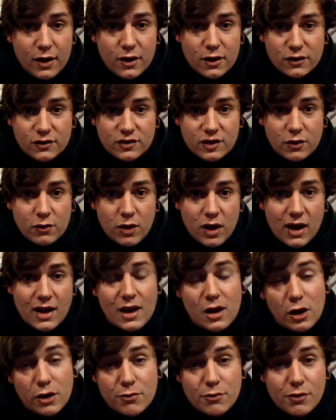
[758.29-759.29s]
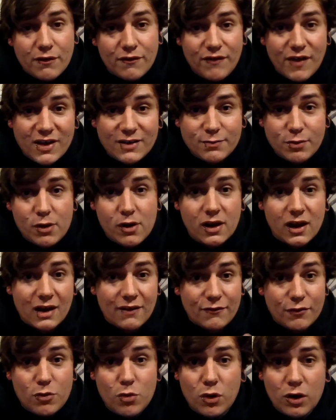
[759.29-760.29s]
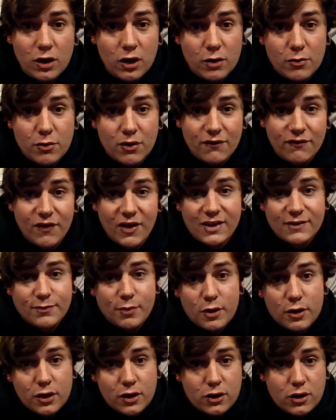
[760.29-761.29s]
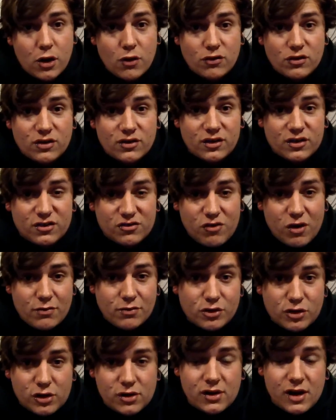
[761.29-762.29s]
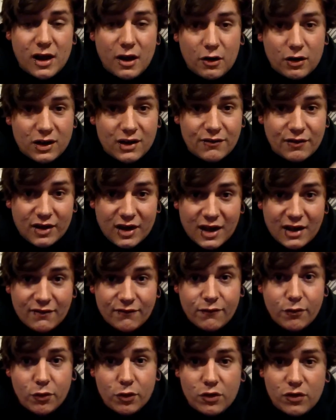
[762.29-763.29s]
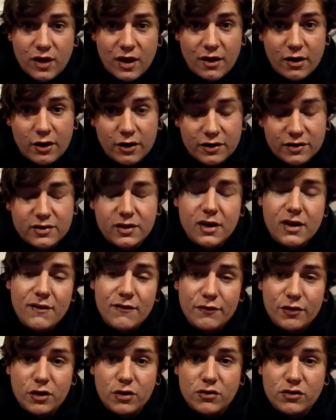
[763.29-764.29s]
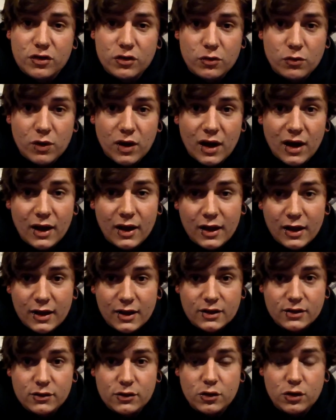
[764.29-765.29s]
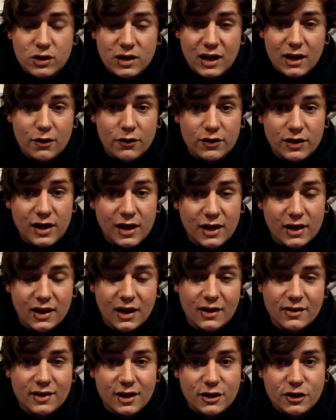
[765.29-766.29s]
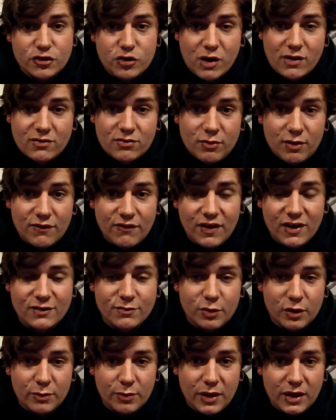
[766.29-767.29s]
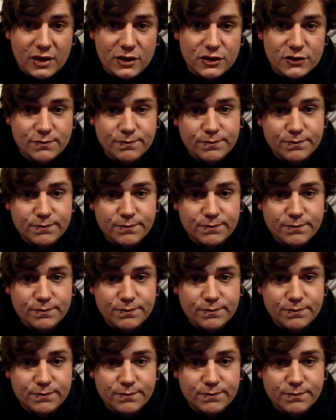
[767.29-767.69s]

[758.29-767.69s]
So like me on Facebook, and if you want to like me on Facebook, go to the description and I'll leave a link for you there, guys, for you to click on the link and it takes straight to my Facebook page.